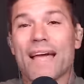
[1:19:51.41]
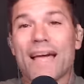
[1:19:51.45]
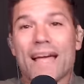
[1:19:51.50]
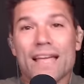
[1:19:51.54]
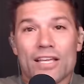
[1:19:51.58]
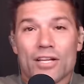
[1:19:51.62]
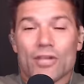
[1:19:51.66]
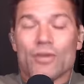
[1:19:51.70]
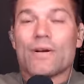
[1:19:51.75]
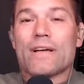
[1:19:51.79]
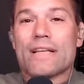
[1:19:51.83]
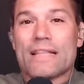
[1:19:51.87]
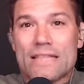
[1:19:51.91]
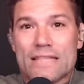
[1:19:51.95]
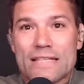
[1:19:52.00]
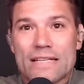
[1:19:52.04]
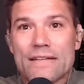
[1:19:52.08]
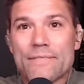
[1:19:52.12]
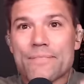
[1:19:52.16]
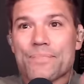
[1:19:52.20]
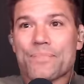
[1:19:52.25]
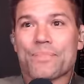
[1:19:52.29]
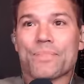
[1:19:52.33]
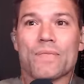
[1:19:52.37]
yeah, asleep. You know, and
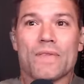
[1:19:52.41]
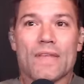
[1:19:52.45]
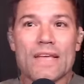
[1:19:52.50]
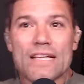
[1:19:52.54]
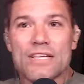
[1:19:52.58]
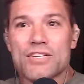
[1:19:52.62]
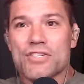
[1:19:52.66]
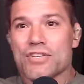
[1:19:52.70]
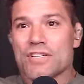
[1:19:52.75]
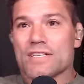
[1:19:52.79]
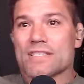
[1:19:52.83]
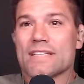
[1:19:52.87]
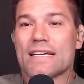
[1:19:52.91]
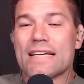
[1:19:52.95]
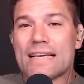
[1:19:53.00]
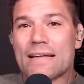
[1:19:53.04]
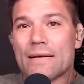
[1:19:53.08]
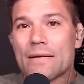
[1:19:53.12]
it's just,